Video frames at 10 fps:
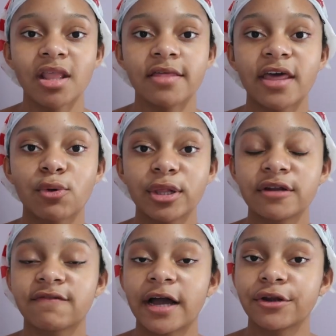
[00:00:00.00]
They really
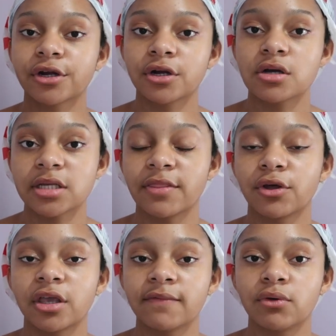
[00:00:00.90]
define your curls, and
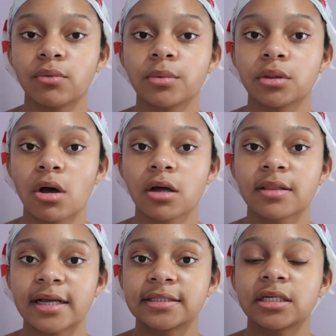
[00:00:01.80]
they'll give you long
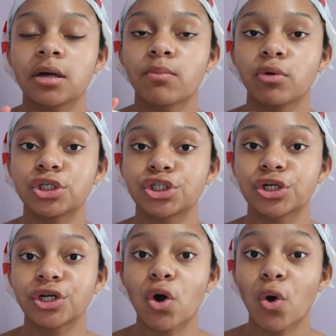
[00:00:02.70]
lasting moisture
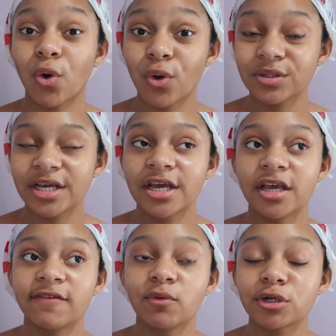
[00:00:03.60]
and hold.
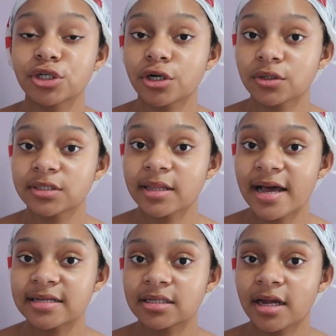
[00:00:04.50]
If you want your curls to
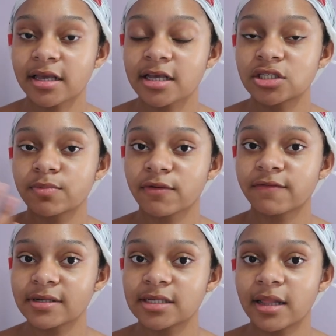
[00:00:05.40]
last and not get super
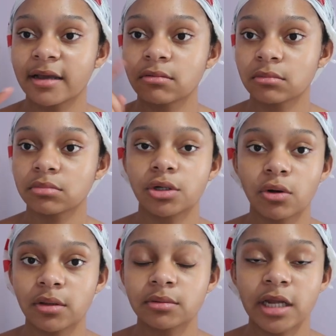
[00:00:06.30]
frizzy, like, you know,
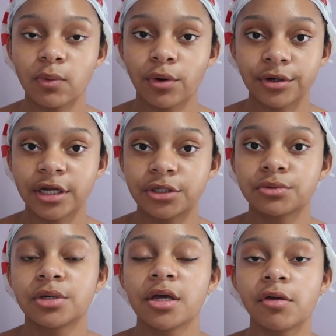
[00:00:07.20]
on day one or day
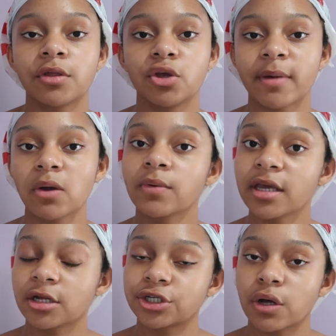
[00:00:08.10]
two, then you might want to
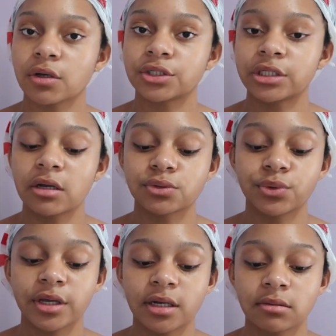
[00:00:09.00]
get a gel because gel is
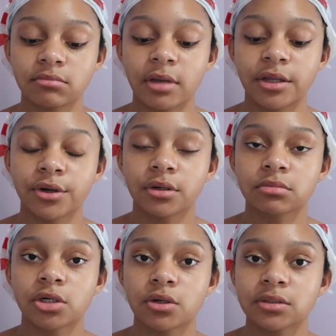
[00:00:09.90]
really gonna make your
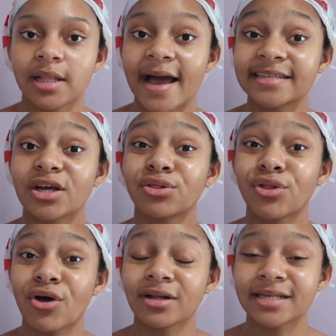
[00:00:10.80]
curls last a long